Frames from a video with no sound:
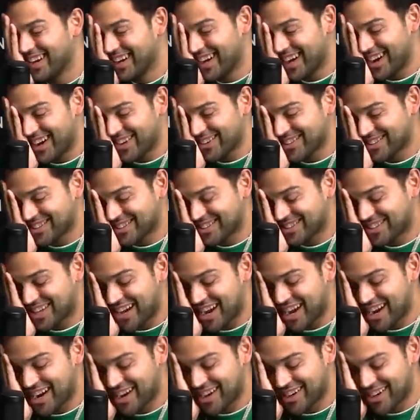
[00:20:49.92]
I was
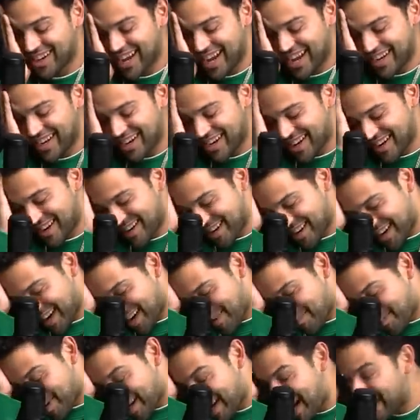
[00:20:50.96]
scared, and uh,
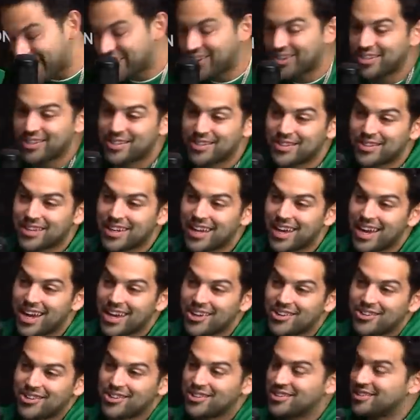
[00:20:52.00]
but I couldn't, I
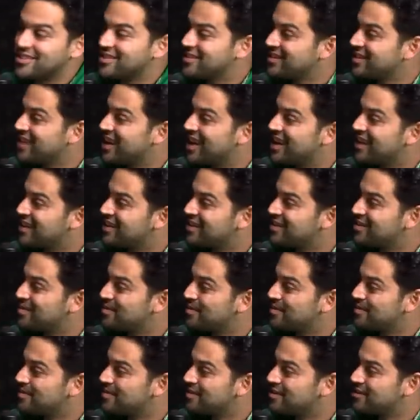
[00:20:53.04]
couldn't like
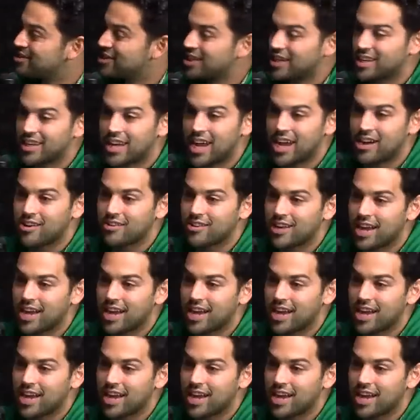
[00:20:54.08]
chicken out.